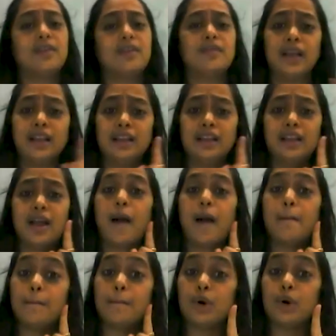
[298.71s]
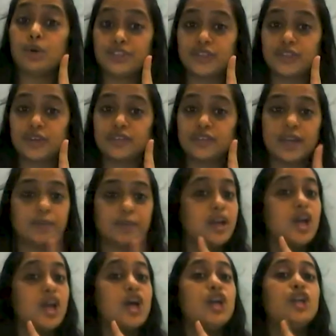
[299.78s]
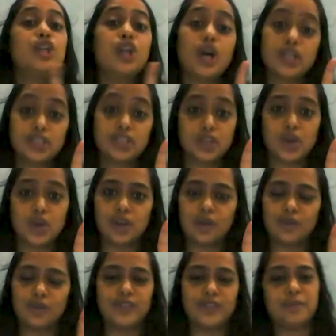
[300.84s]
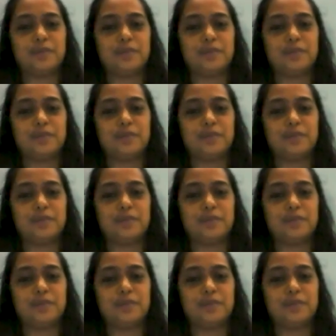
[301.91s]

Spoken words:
Well, most of them, not all of them.